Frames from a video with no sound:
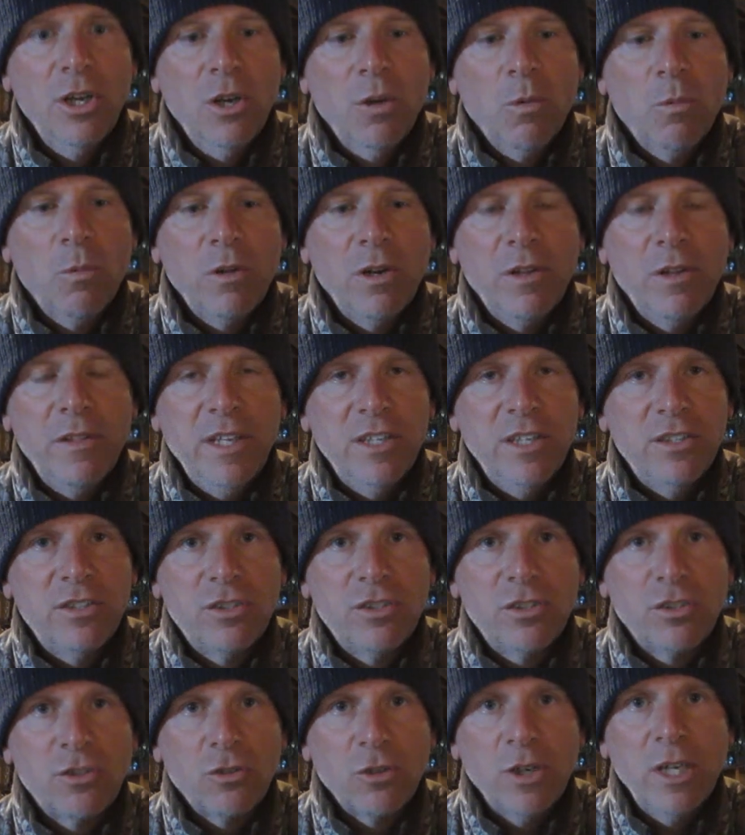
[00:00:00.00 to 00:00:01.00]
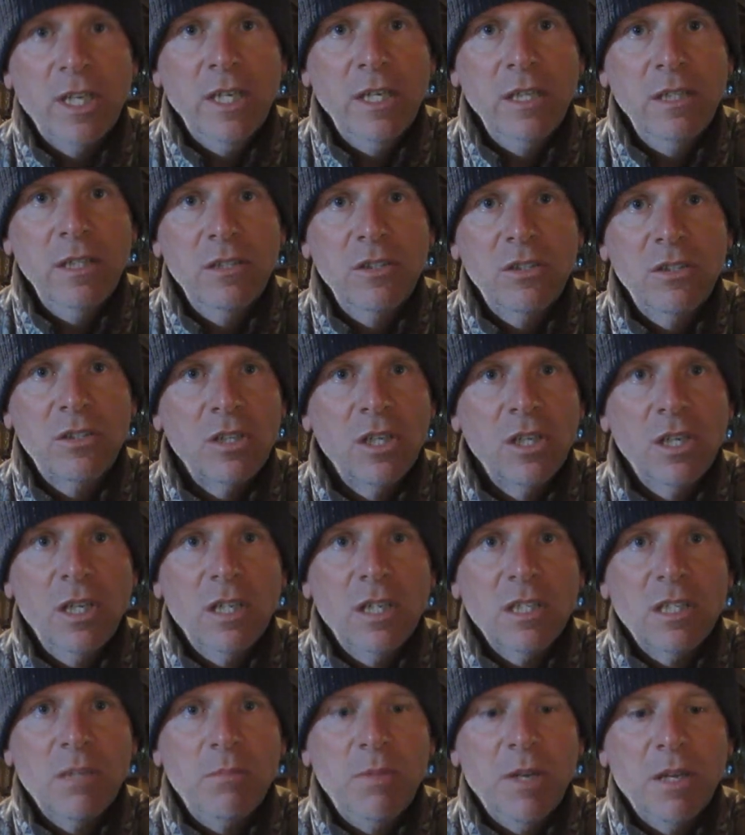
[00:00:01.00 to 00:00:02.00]
one of these screens
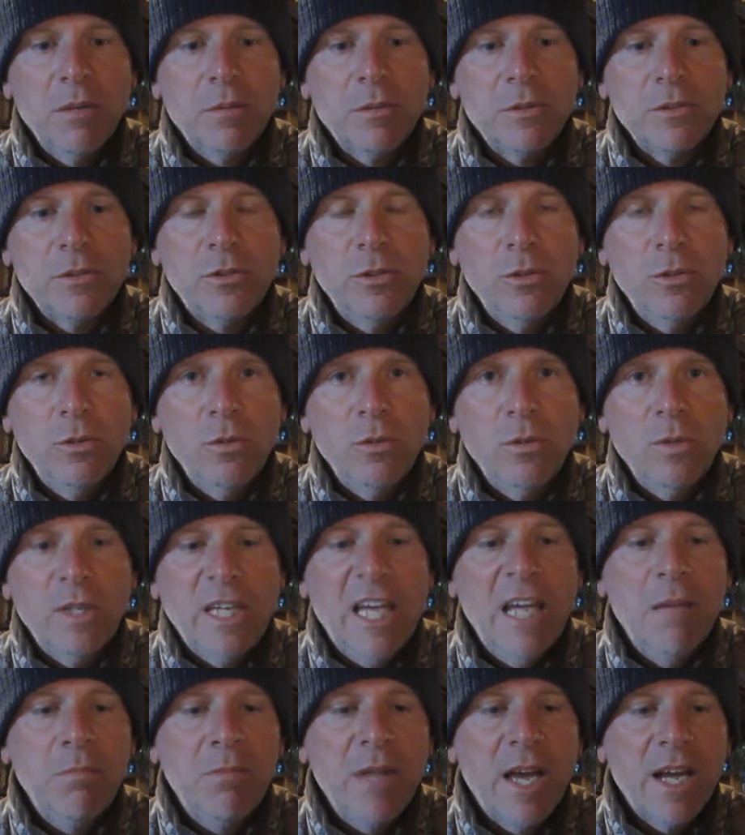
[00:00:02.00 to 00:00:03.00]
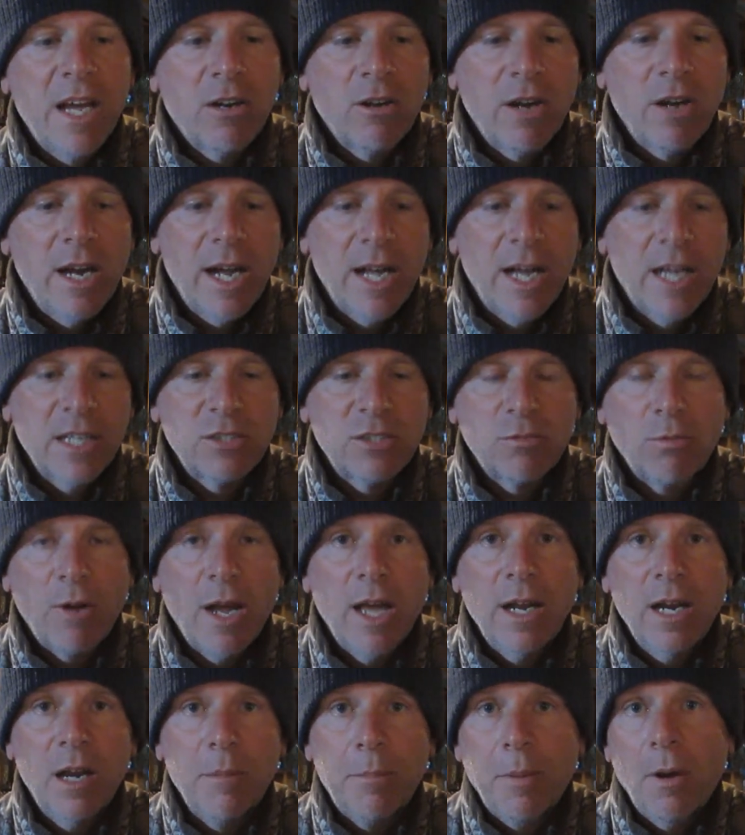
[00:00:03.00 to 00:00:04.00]
to be able to keep that grass
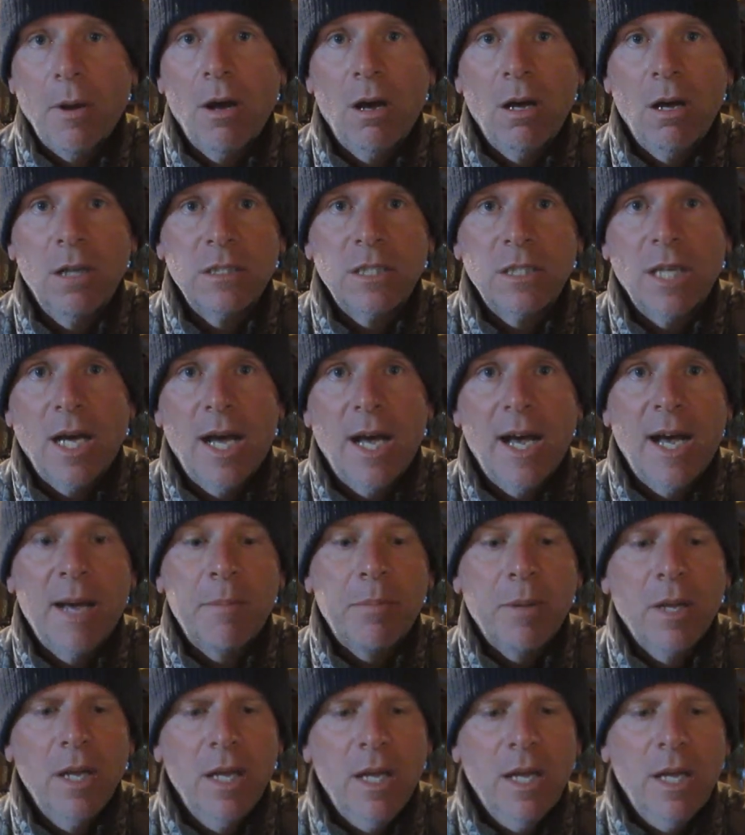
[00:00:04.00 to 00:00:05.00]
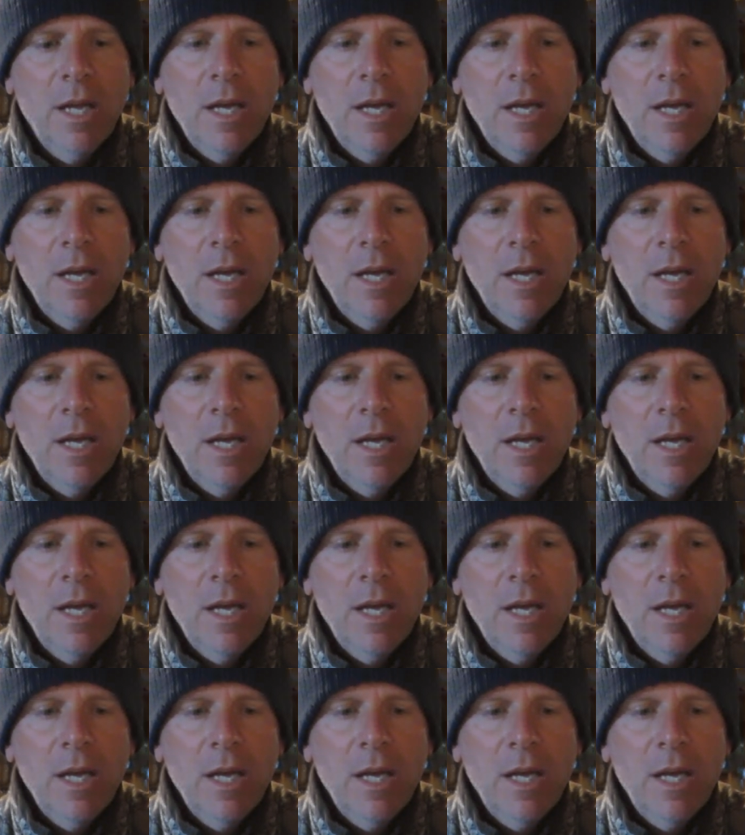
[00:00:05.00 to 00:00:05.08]
right up on top,